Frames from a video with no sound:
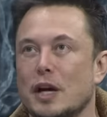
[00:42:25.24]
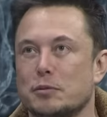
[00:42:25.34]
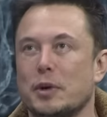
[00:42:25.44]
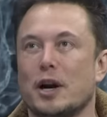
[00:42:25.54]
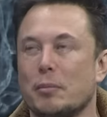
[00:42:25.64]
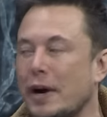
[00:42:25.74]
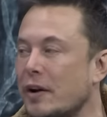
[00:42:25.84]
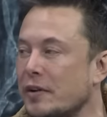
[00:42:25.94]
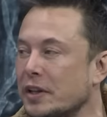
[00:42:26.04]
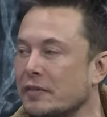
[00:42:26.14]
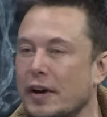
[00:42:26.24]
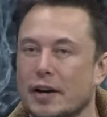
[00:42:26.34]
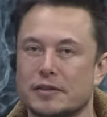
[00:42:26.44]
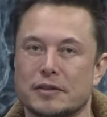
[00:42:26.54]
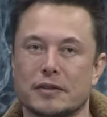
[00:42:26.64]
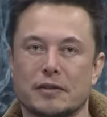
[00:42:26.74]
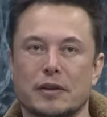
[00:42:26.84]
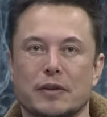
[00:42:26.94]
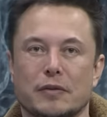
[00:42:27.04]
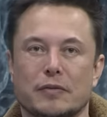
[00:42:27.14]
has been our pattern in the past.
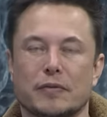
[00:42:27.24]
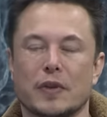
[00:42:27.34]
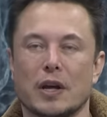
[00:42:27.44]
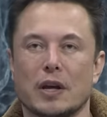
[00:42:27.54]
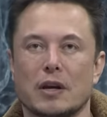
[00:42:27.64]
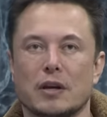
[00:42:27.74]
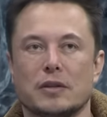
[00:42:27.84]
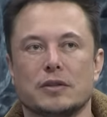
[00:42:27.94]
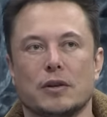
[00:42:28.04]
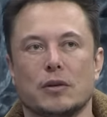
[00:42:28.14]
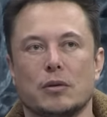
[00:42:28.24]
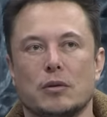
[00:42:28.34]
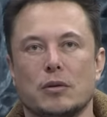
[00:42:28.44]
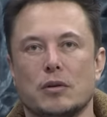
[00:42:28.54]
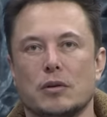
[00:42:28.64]
Uh, so,